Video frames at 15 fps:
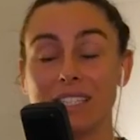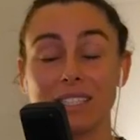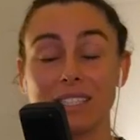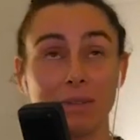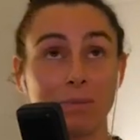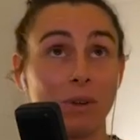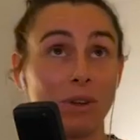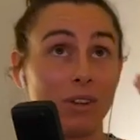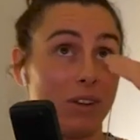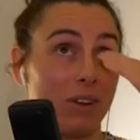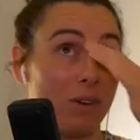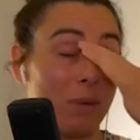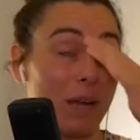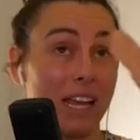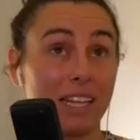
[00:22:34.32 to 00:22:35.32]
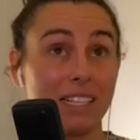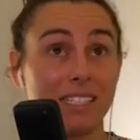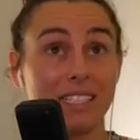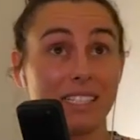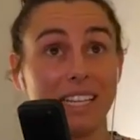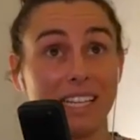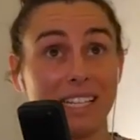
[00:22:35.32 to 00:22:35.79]
So I'm on, on my
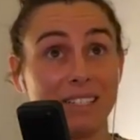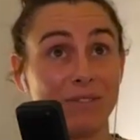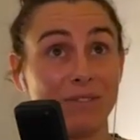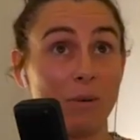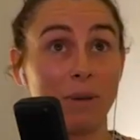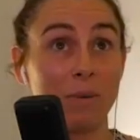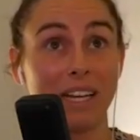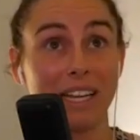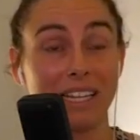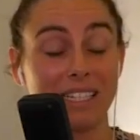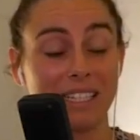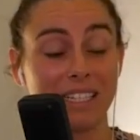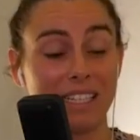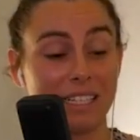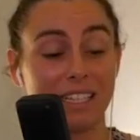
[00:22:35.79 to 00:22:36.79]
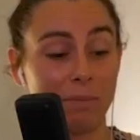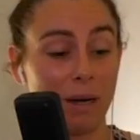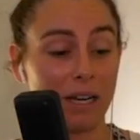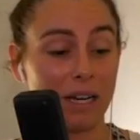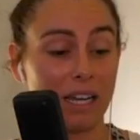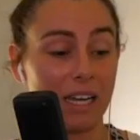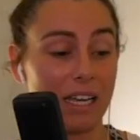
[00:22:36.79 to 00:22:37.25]
hands and knees vomiting into this
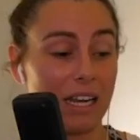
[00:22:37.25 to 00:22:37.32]
bucket.